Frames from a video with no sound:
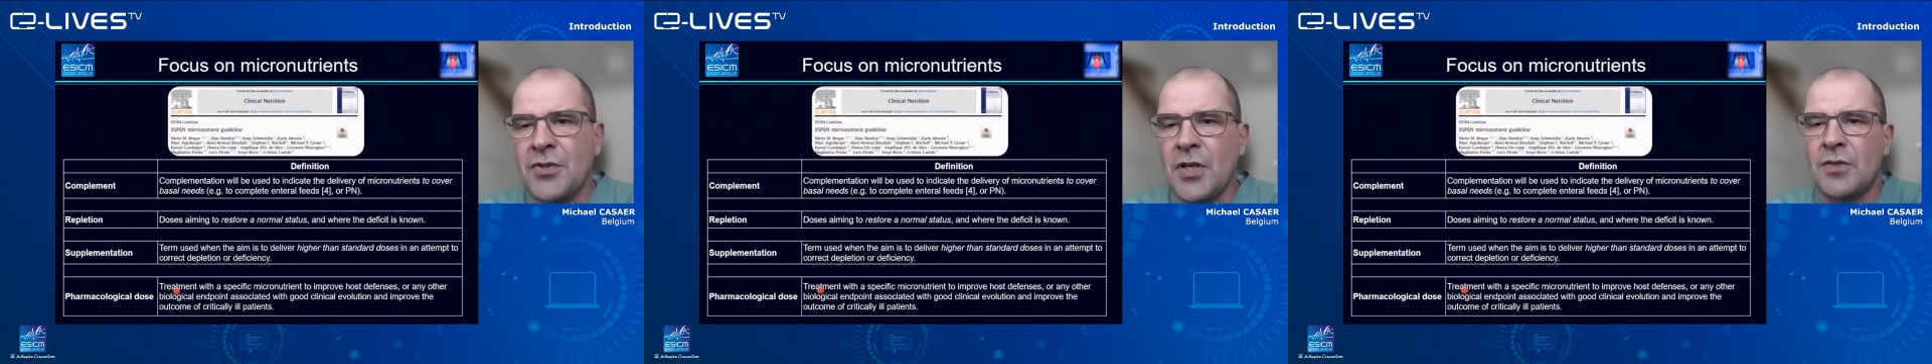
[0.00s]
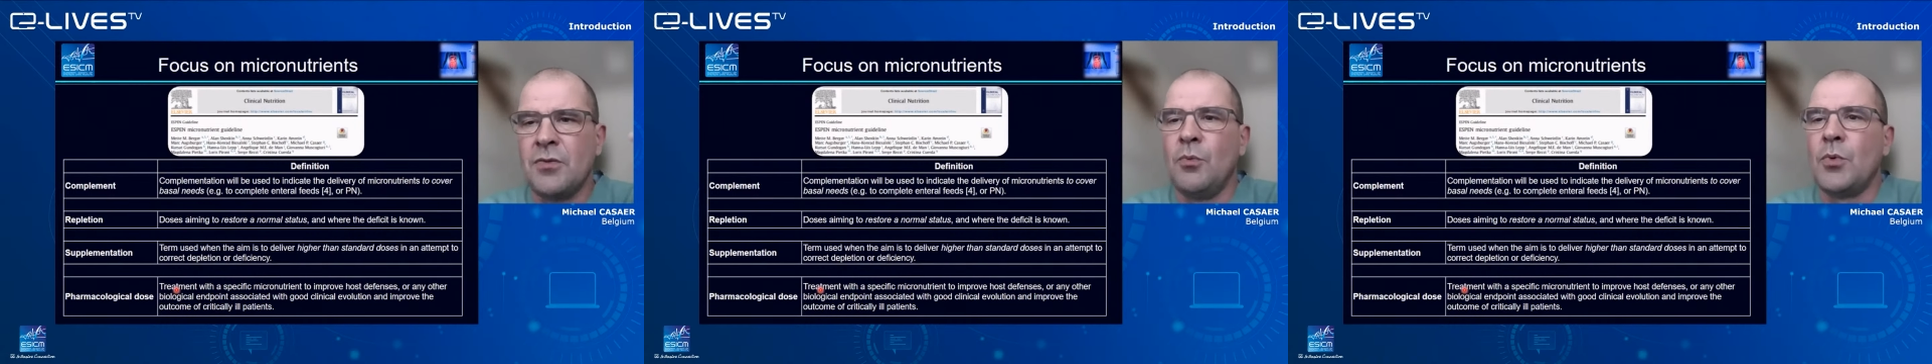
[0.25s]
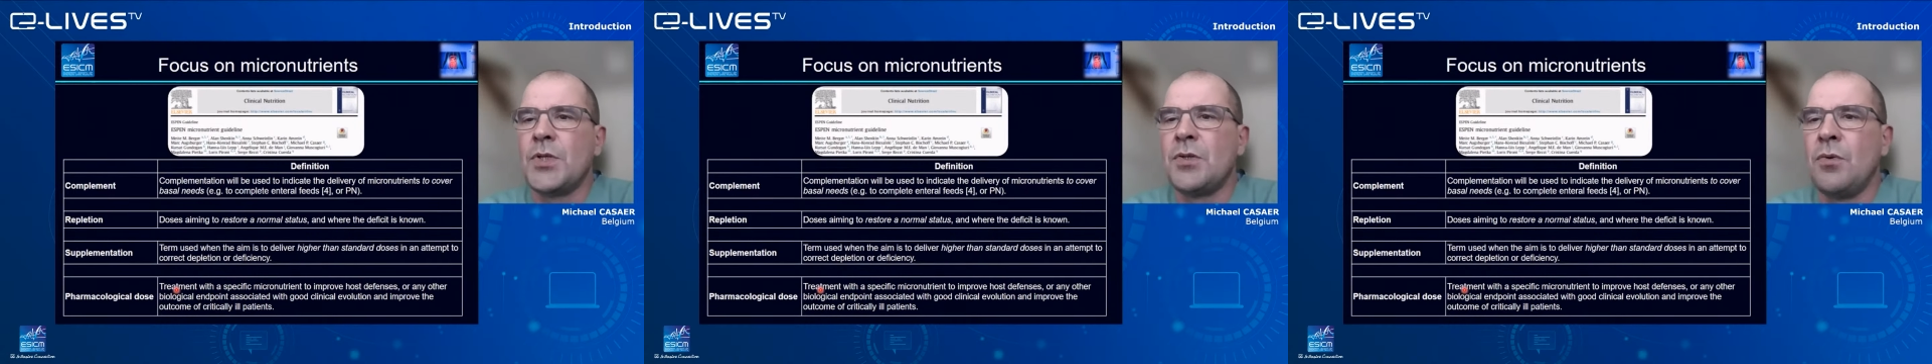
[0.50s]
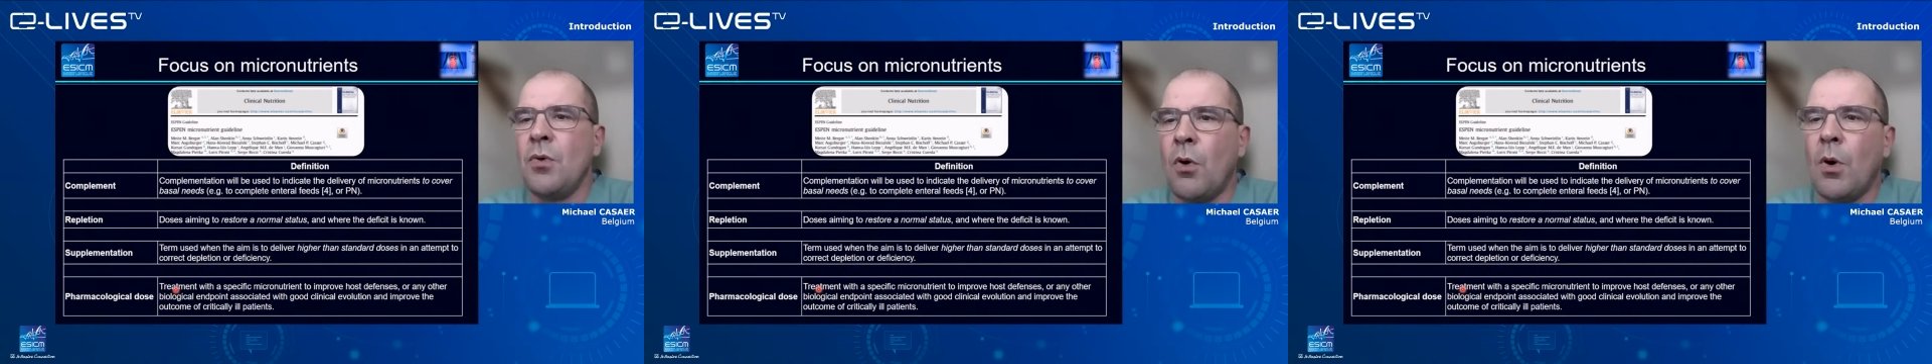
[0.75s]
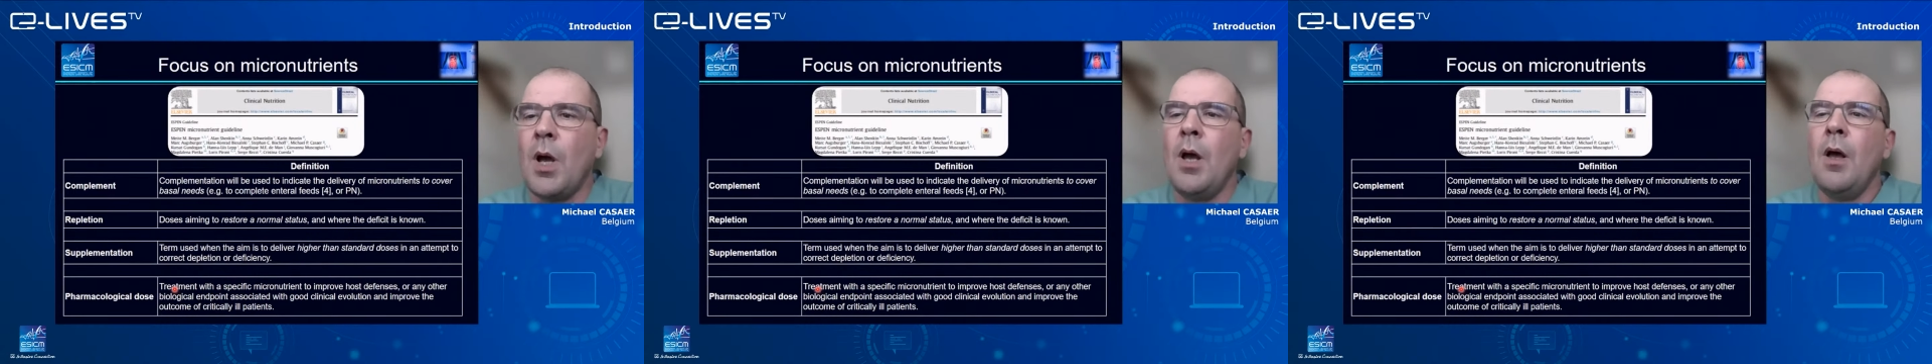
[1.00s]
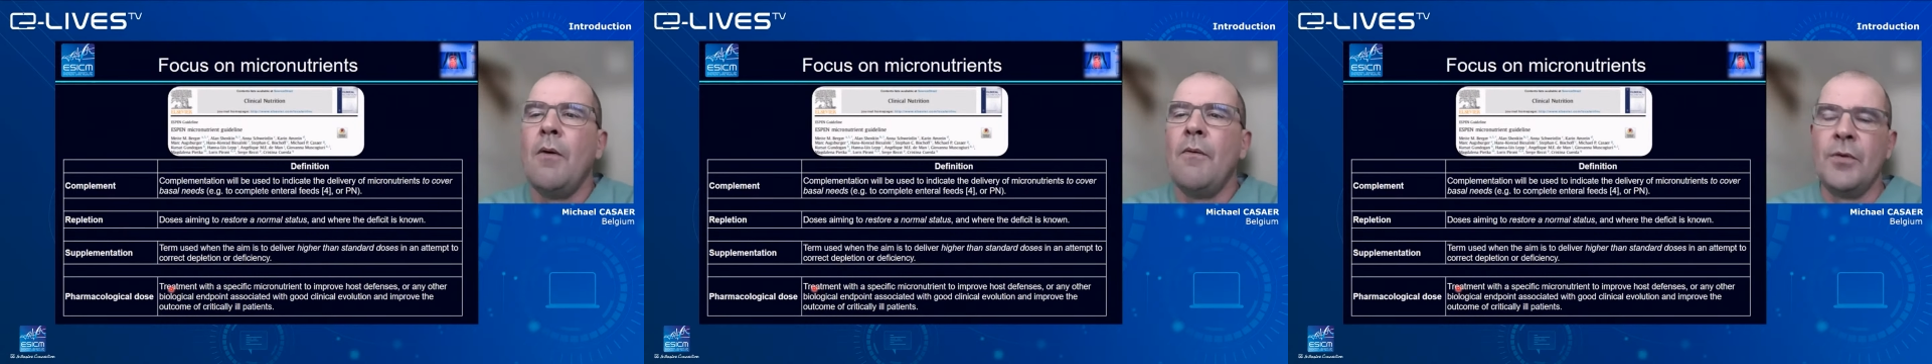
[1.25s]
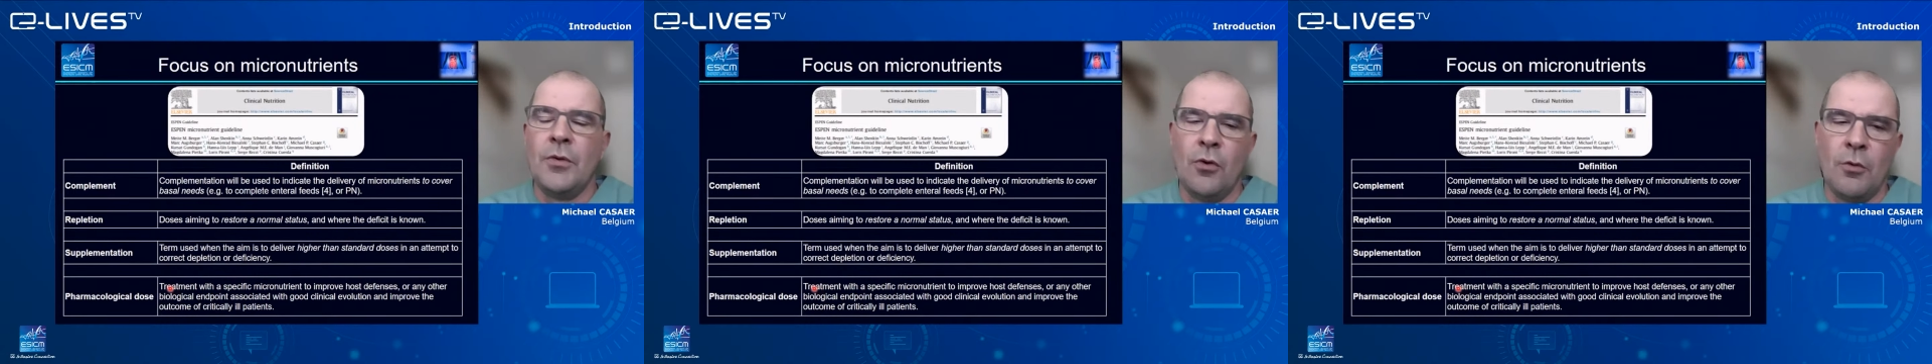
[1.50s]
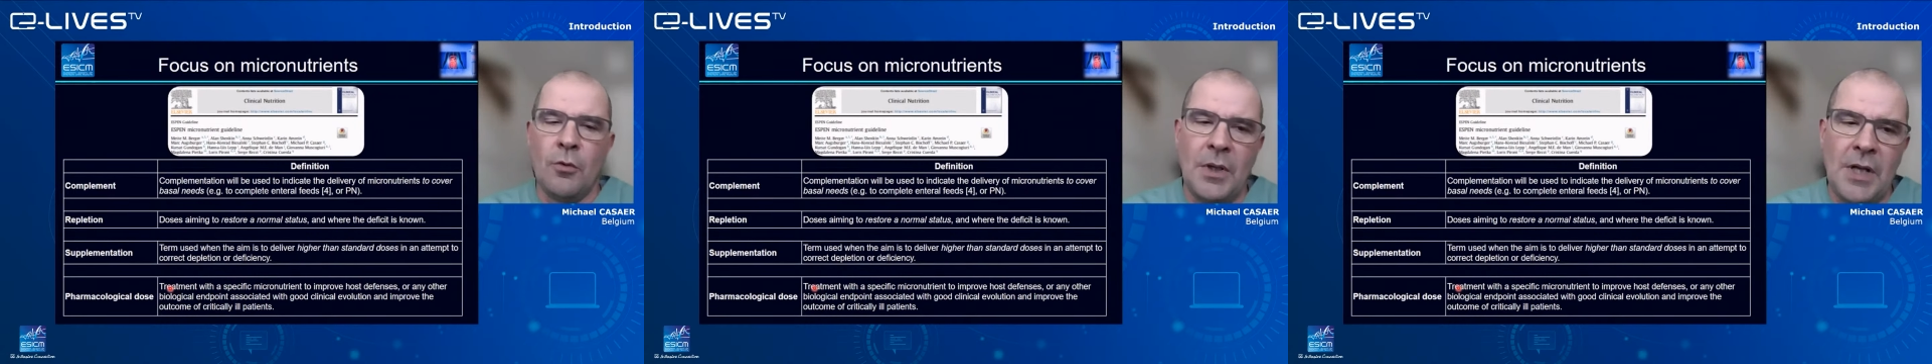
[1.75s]
just to restore the
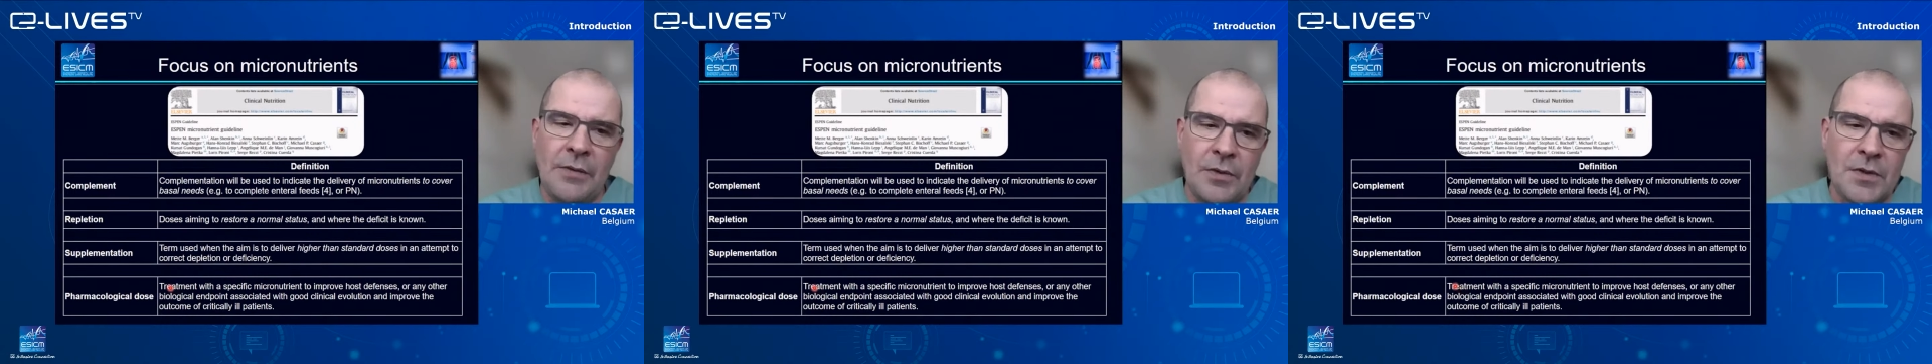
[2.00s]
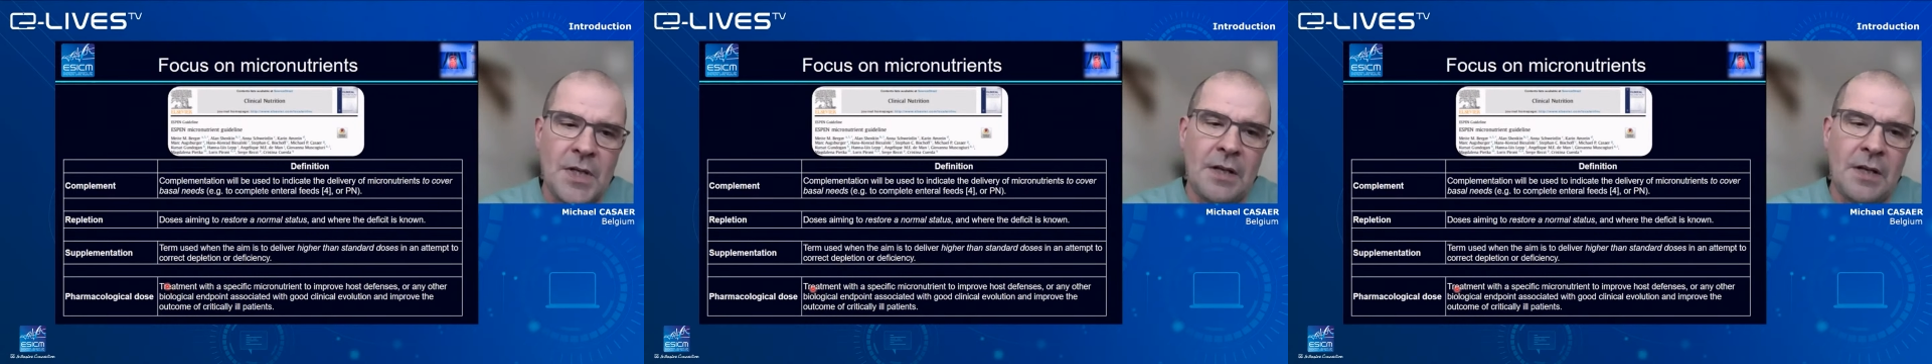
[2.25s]
normal levels.